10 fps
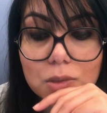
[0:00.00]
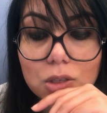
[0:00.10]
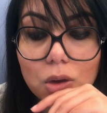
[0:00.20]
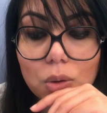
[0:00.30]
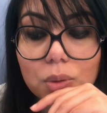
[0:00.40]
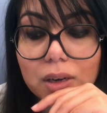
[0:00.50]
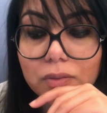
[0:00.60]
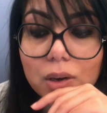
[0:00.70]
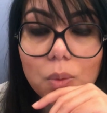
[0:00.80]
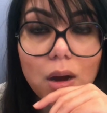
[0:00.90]
So
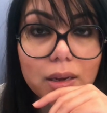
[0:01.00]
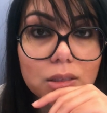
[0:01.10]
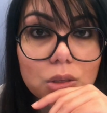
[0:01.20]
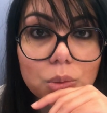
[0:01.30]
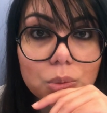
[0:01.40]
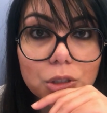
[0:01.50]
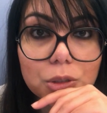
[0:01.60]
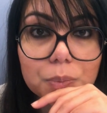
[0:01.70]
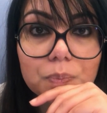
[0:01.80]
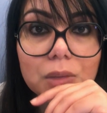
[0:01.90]
whenever I walk into the
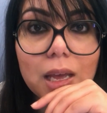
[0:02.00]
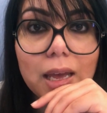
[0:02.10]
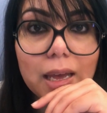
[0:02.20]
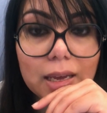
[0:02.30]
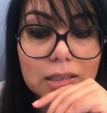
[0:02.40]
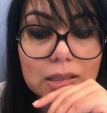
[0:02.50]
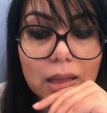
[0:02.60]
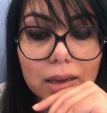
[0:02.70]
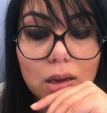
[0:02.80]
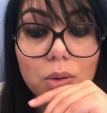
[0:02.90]
room, it's
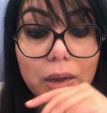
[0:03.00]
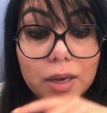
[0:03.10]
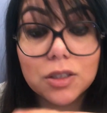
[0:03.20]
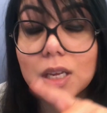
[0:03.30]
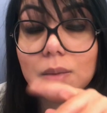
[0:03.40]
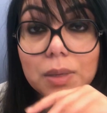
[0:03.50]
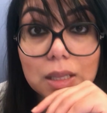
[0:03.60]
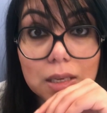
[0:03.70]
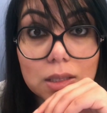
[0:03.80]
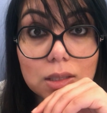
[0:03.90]
like, okay, you're telling me
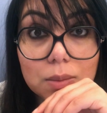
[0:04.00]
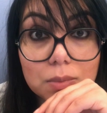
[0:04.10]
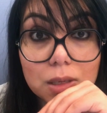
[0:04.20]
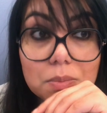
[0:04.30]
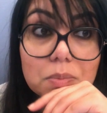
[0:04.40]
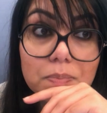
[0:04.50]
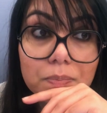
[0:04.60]
these symptoms,